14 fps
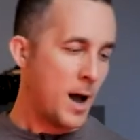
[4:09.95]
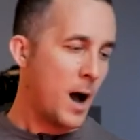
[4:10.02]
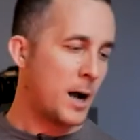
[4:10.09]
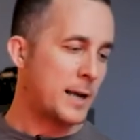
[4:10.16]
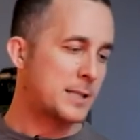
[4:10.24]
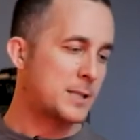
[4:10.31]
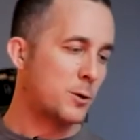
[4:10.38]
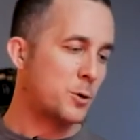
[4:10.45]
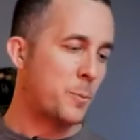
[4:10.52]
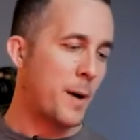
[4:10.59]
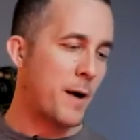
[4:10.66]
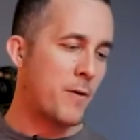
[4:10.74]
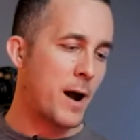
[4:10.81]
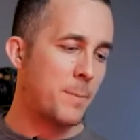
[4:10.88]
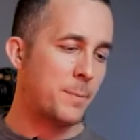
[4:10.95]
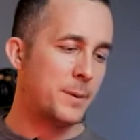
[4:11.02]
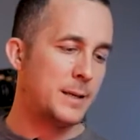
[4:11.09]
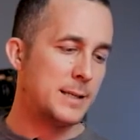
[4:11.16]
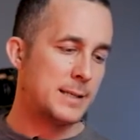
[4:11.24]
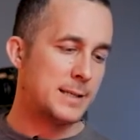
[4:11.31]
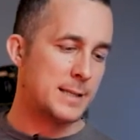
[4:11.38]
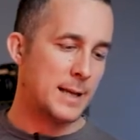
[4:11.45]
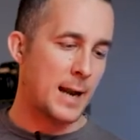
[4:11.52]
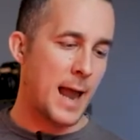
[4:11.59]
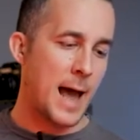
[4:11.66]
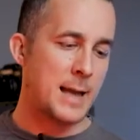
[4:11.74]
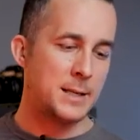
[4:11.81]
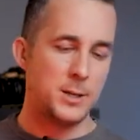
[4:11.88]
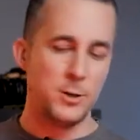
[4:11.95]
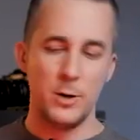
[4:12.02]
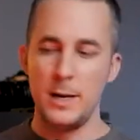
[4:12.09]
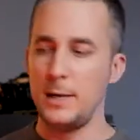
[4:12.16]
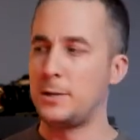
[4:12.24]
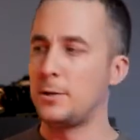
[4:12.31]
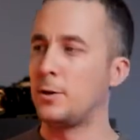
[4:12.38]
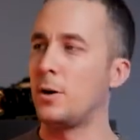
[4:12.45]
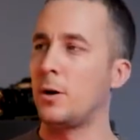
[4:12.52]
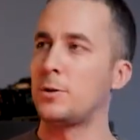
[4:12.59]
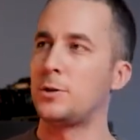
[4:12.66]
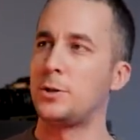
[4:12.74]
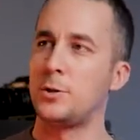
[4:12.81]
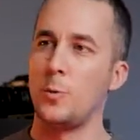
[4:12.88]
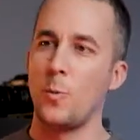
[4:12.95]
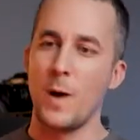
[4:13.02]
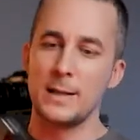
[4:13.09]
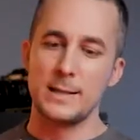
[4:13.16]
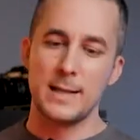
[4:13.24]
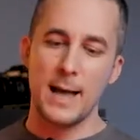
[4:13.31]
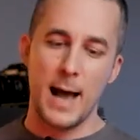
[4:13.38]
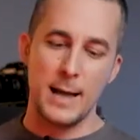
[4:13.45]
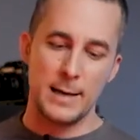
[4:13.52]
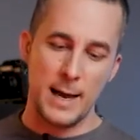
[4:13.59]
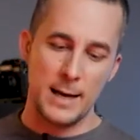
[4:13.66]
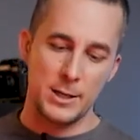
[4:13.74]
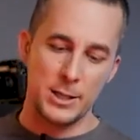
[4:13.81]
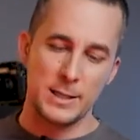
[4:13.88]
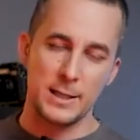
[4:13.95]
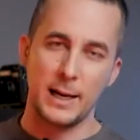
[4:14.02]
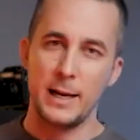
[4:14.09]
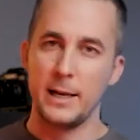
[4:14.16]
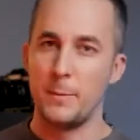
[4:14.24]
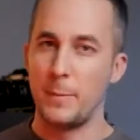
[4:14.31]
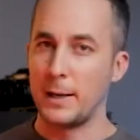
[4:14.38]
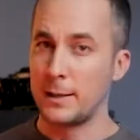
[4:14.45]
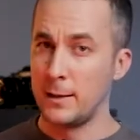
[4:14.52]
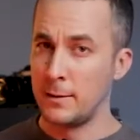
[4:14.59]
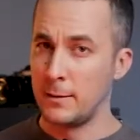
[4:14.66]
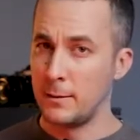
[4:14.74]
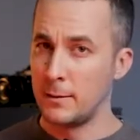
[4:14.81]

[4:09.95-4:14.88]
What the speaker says: Okay, so to power up this light, you need to go to one side and just click the button